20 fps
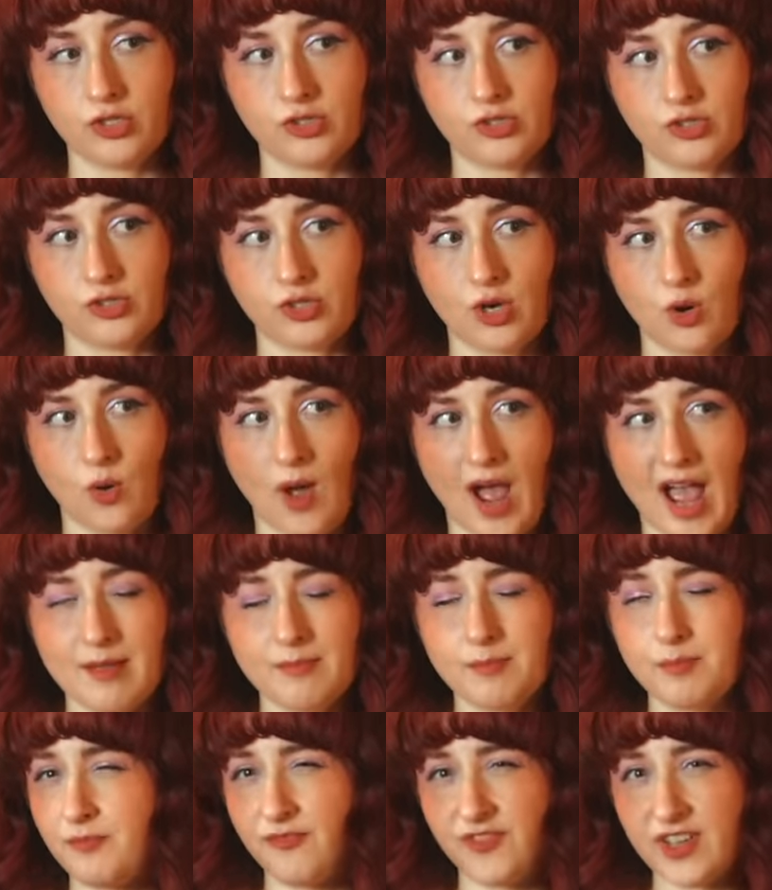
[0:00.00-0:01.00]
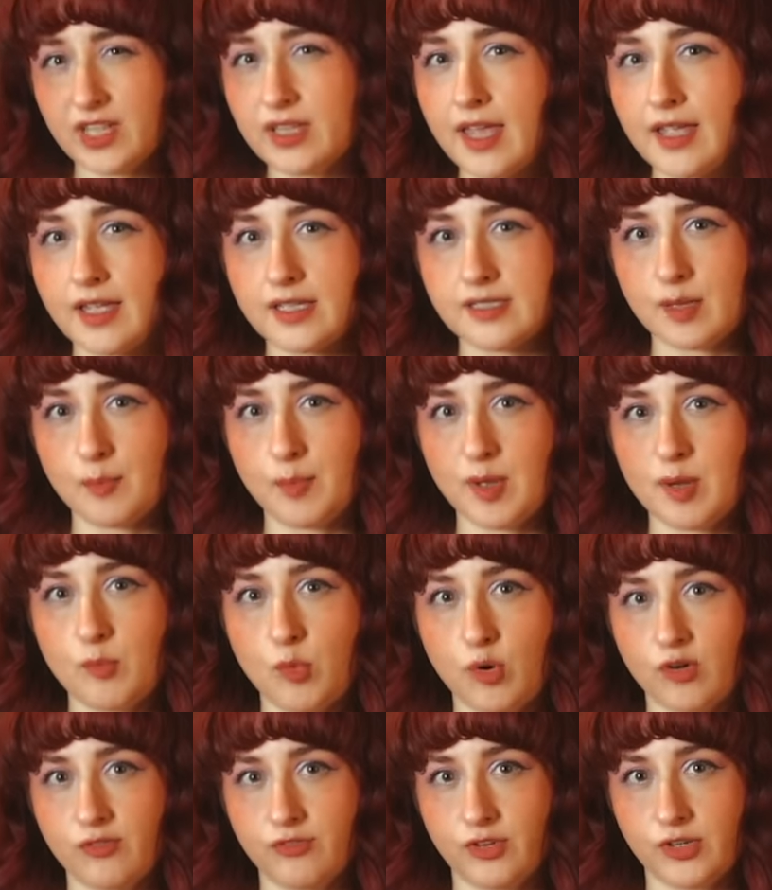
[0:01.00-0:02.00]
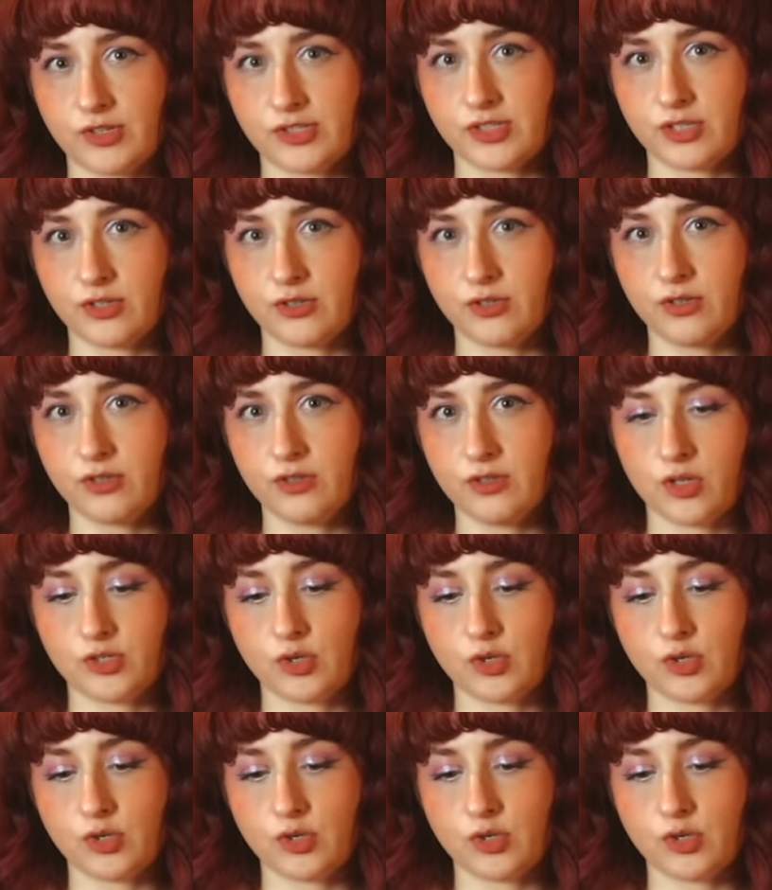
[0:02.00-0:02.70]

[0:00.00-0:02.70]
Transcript: so I feel like it's a bit more versatile.